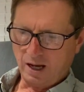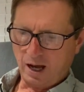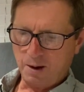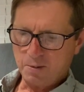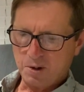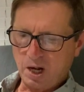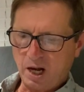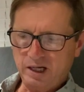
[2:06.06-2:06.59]

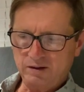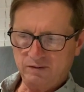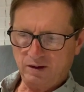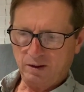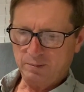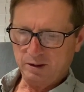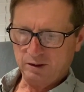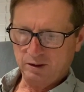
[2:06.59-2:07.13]
I'm kind of,
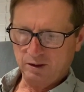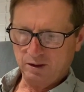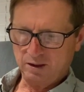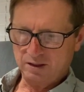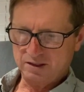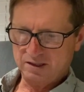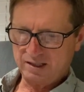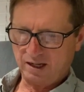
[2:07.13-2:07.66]
I'm a little
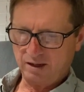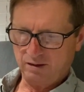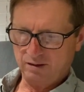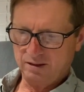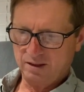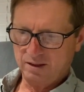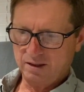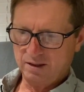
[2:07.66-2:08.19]
unsettled
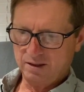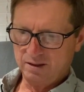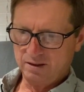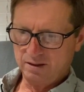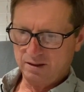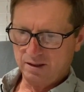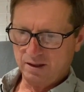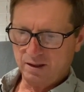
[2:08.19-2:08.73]

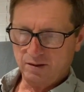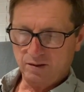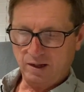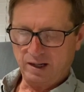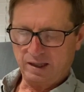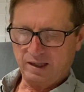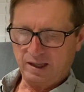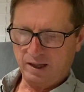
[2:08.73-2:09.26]
that
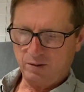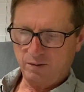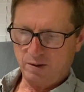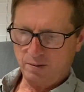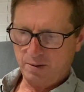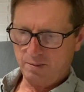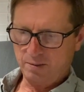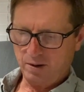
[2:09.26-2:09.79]
I can't
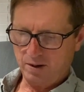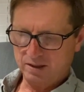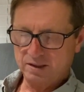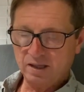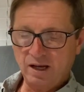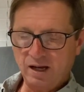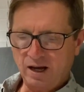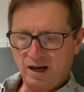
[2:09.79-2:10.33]
remember it.
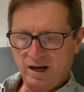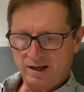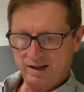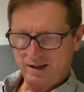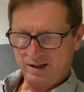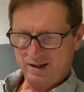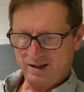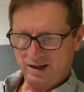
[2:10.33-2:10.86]
I,
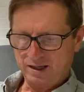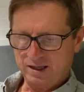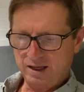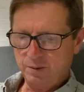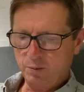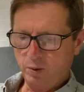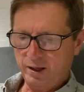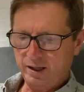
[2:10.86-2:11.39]
uh, I
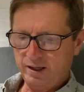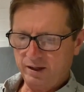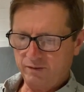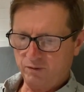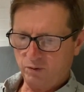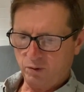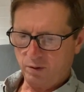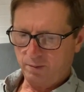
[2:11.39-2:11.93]
keep waiting
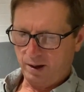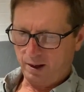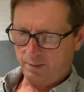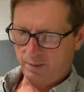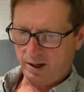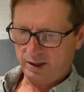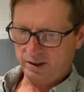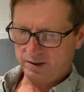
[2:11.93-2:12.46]
for my
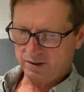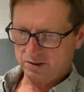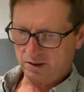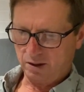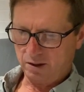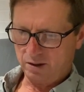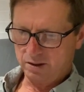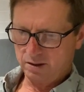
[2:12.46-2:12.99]
mind to
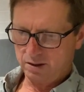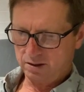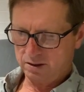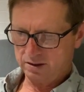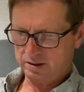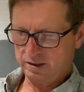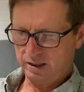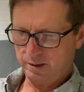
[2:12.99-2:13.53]
start to
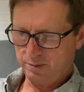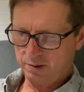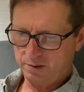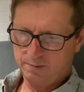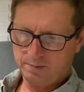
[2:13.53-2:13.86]
slip.